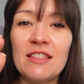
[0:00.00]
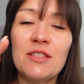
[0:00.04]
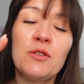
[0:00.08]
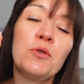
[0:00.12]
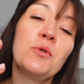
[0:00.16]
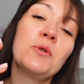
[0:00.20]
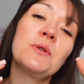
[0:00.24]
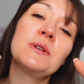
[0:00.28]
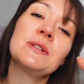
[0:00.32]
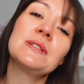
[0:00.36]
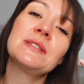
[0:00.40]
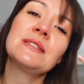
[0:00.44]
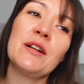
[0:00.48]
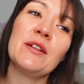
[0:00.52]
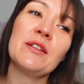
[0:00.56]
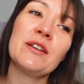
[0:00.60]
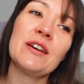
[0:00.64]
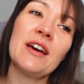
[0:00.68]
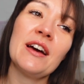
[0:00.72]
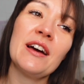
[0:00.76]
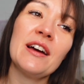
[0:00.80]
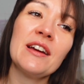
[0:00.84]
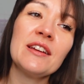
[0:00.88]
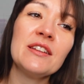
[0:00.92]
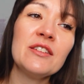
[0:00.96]
thoughts
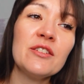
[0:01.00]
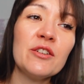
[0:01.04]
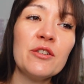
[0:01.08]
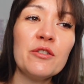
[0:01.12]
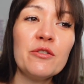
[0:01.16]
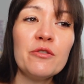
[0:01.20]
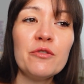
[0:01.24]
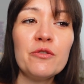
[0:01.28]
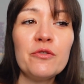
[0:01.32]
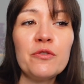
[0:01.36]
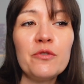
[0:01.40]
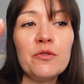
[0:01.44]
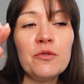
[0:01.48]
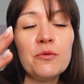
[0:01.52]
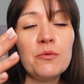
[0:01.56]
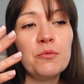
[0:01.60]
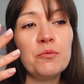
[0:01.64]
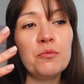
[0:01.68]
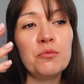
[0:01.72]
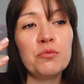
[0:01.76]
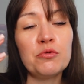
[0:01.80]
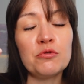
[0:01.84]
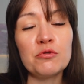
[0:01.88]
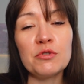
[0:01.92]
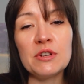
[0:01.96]
kind of
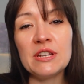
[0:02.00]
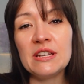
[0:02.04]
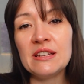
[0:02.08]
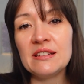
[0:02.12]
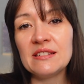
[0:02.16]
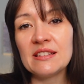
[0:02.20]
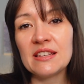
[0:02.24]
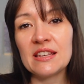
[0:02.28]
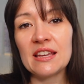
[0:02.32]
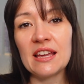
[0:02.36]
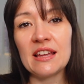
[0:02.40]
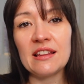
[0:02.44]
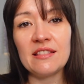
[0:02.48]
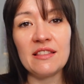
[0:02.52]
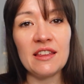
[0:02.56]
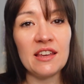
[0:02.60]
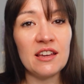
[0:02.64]
breezing in.